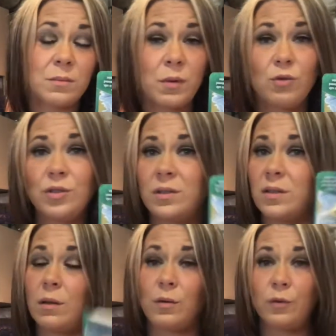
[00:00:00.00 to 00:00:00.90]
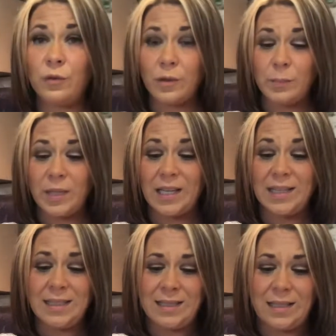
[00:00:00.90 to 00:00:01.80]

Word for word: emotions all over the place,